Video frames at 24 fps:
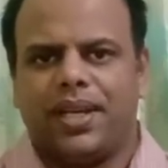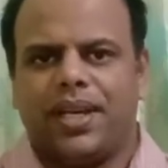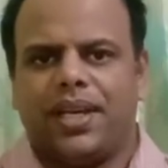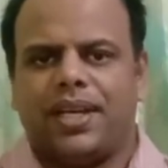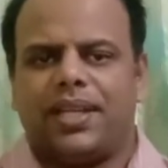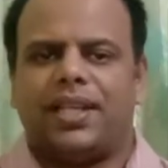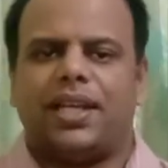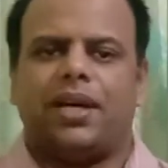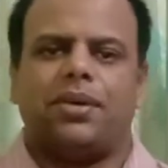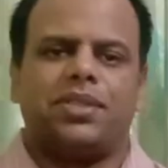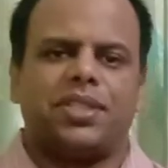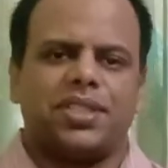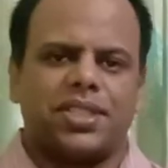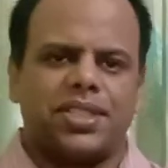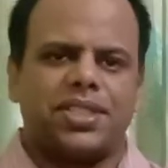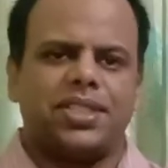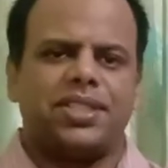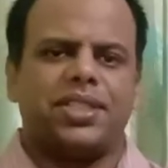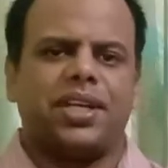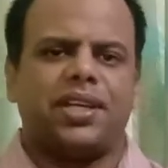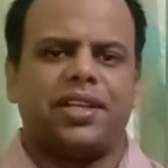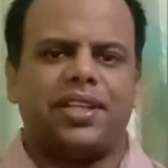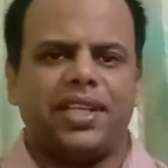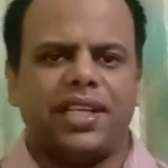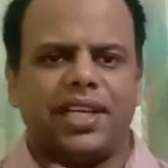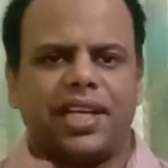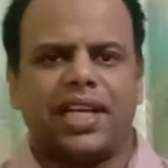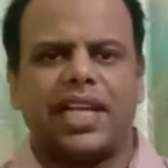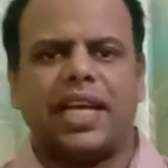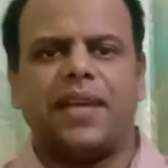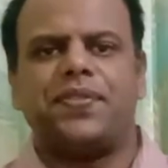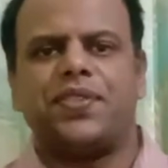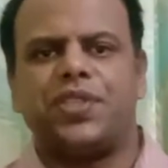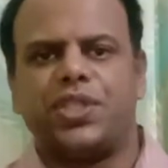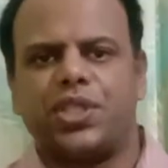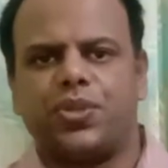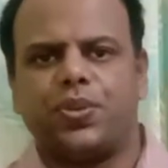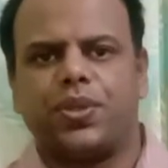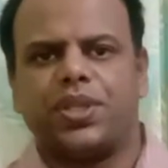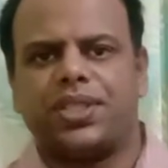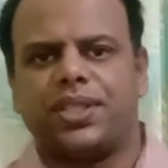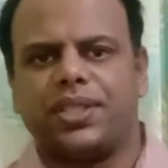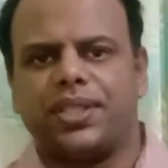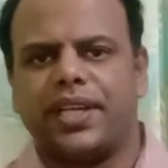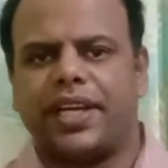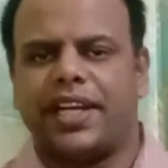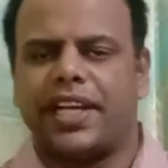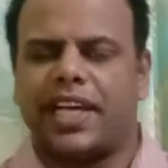Now, this is the real life
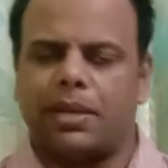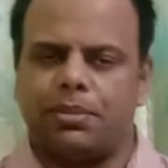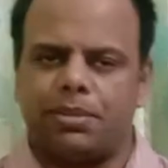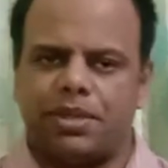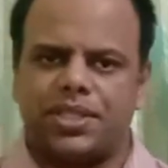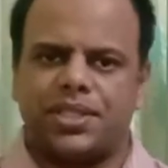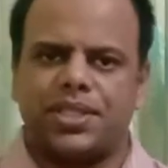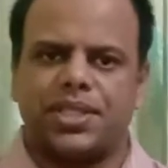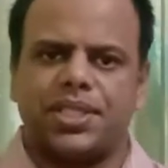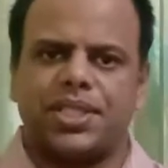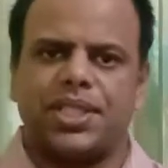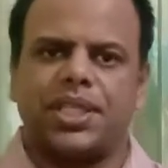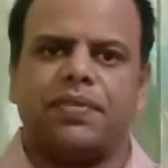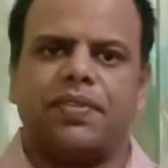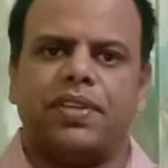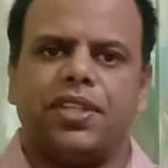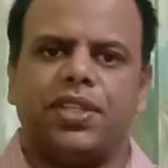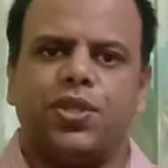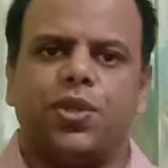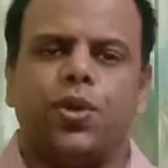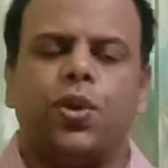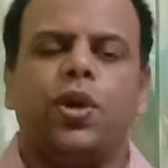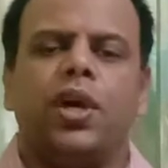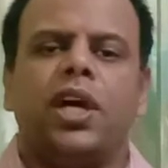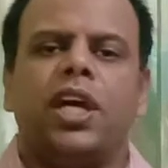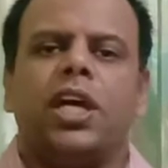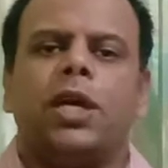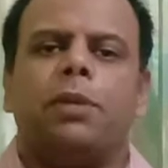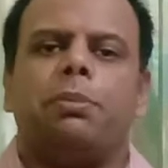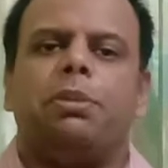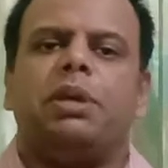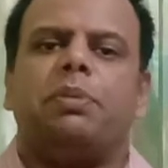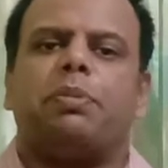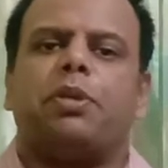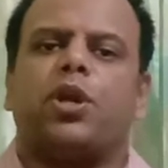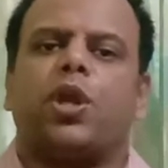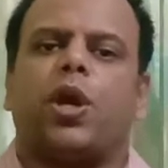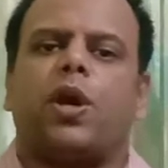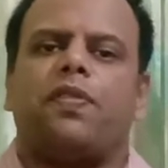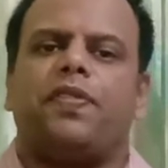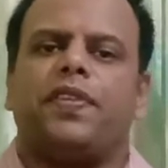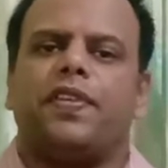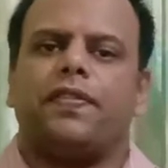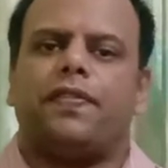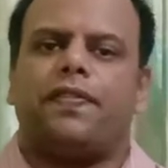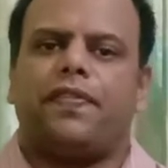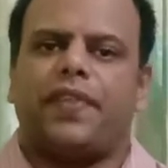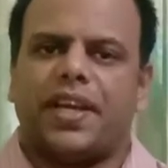situation that I am discussing with you. People
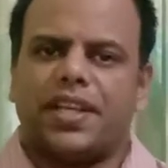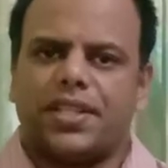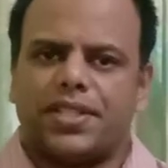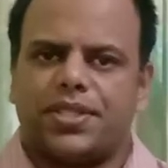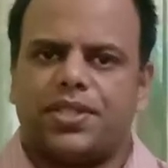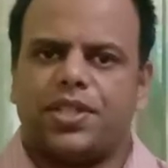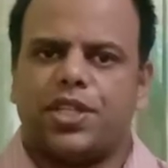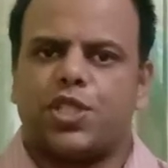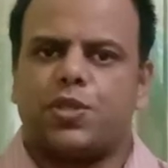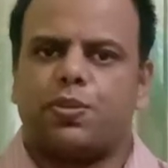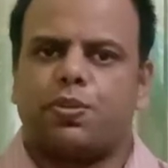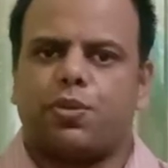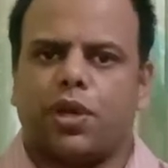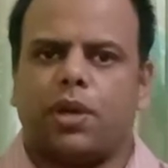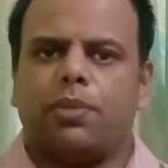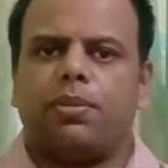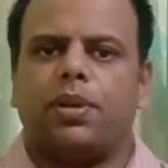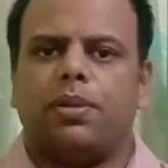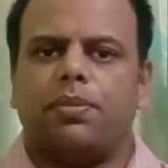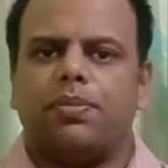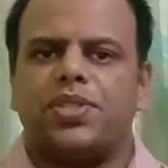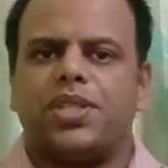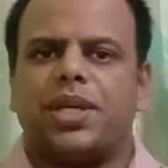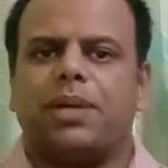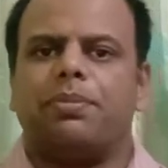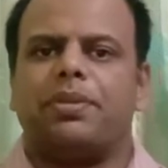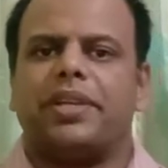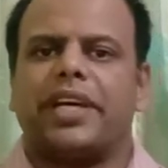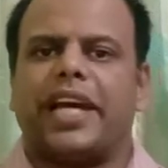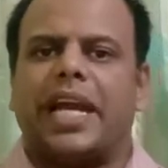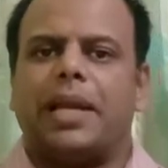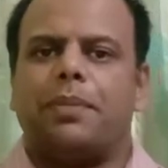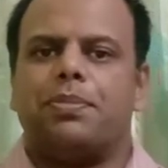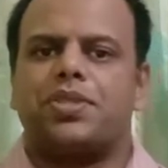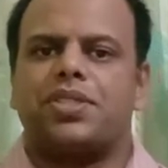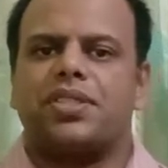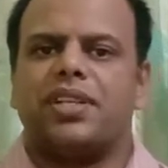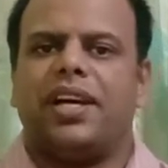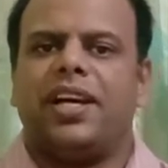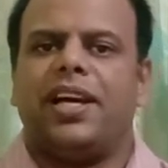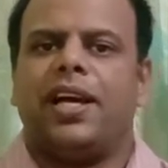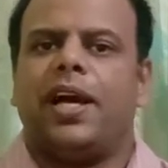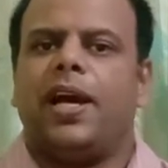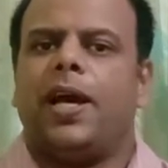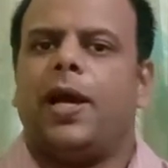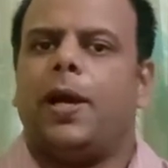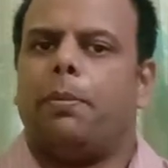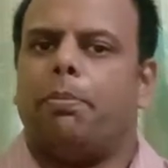often face this problem. Sometimes
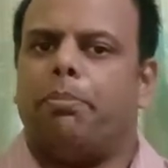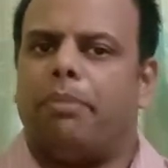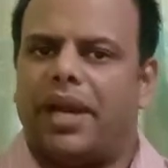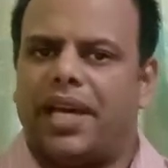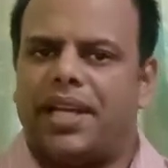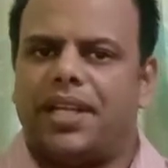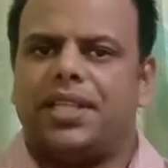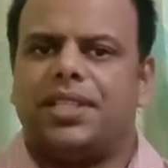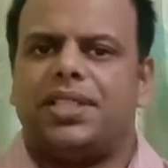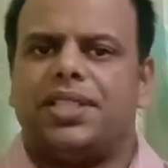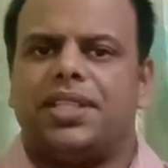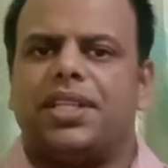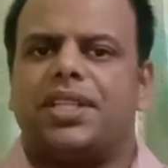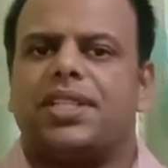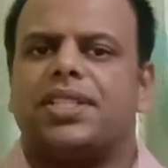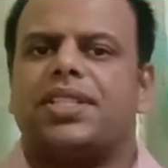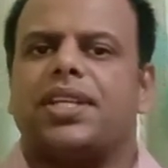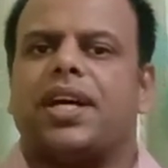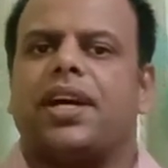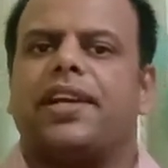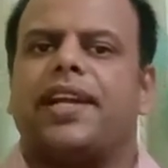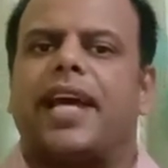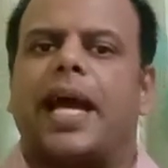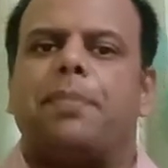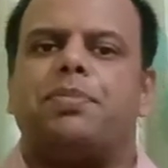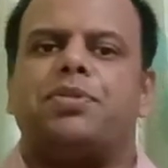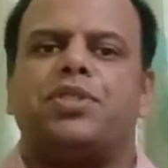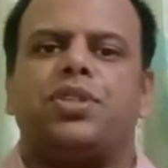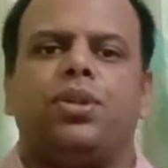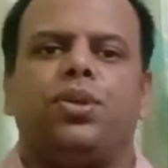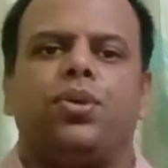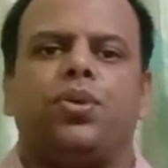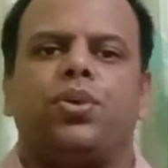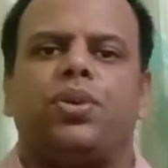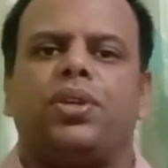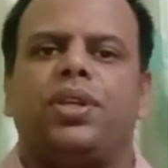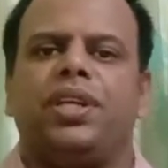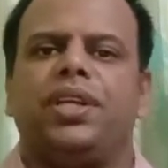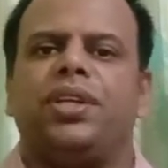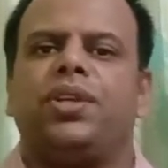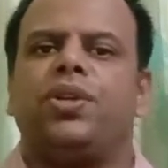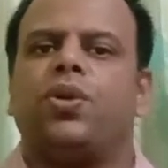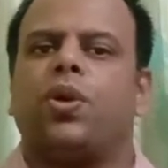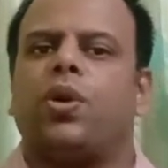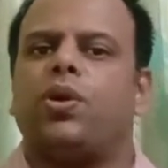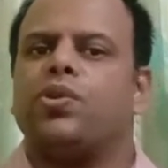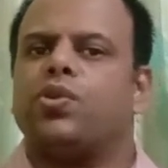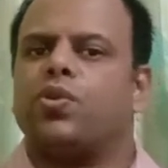managers are absolutely
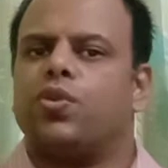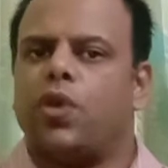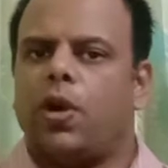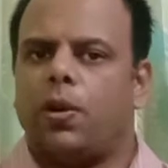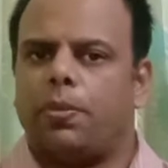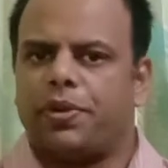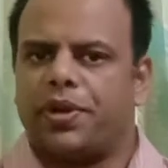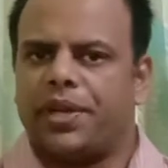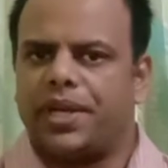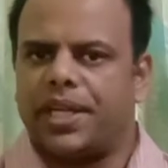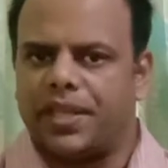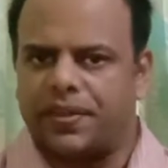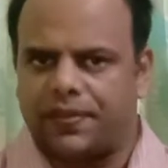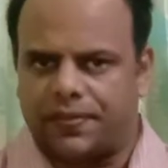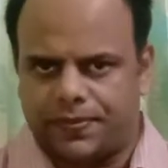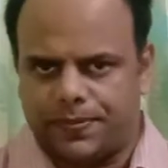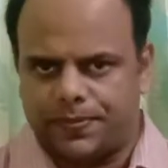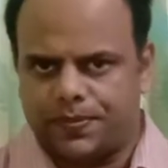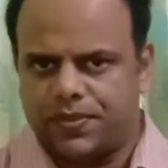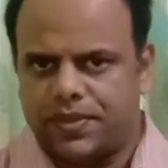non-cooperative.